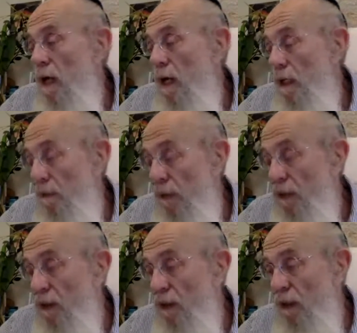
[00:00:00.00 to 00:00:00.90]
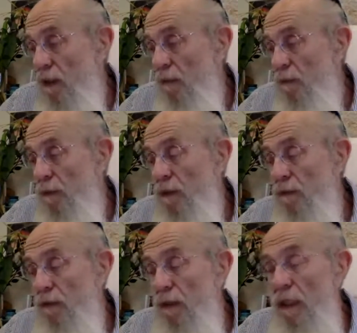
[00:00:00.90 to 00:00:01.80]
And eventually the prince
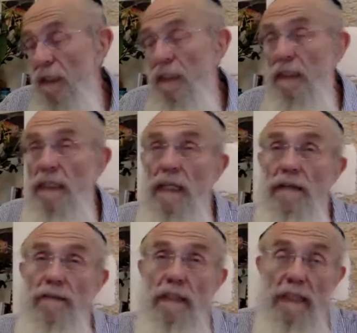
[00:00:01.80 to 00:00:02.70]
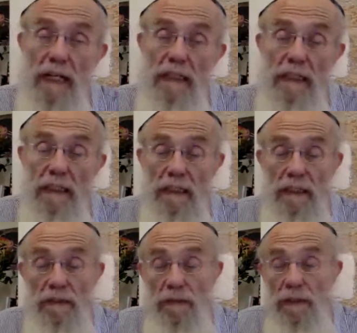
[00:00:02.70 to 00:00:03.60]
realizes that if the tzaddik
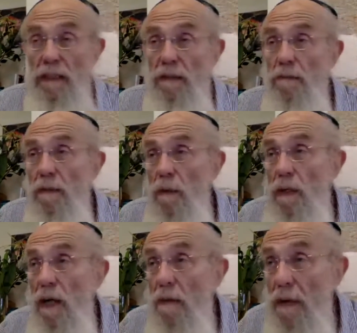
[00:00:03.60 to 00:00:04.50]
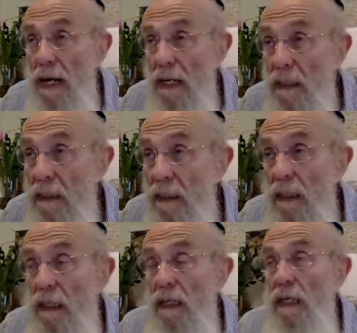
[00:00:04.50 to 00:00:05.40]
can relate to me where I'm at,
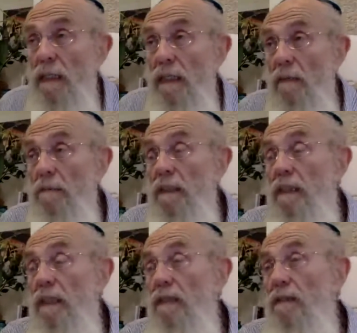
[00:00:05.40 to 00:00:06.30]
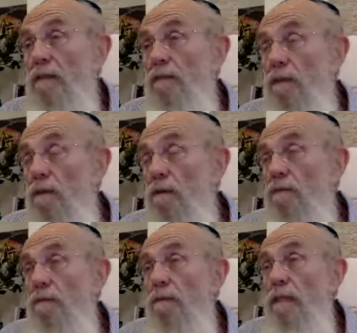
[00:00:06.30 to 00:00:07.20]
that means that there's a road
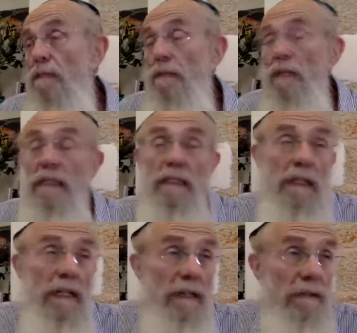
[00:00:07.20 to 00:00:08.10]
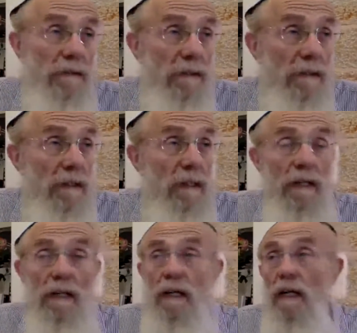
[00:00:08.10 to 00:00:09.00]
from his place to here.
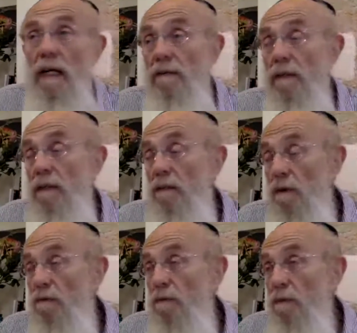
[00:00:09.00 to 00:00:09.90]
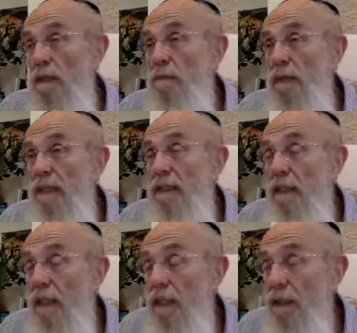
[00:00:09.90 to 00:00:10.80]
And if there's a road from his place to
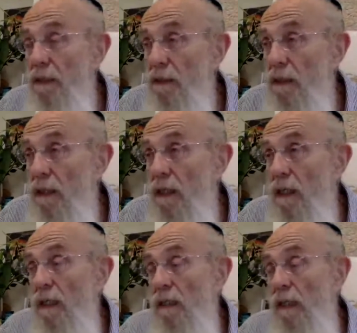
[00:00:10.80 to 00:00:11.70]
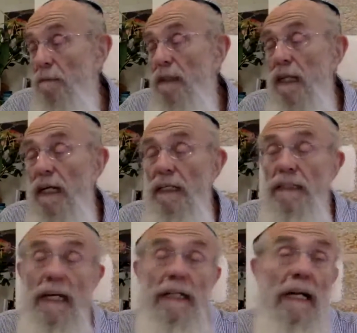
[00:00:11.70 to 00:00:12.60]
here, that means I can
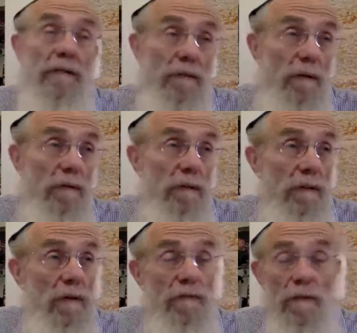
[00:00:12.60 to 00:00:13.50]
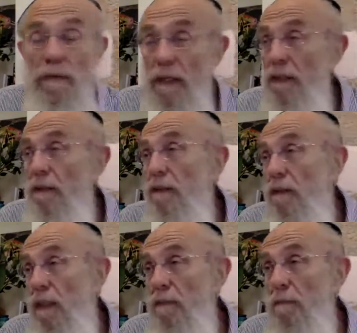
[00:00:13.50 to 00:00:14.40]
take that road to go from here to
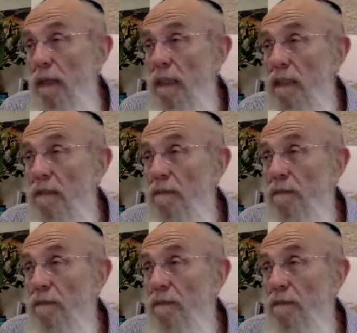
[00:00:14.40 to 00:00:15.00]
his place.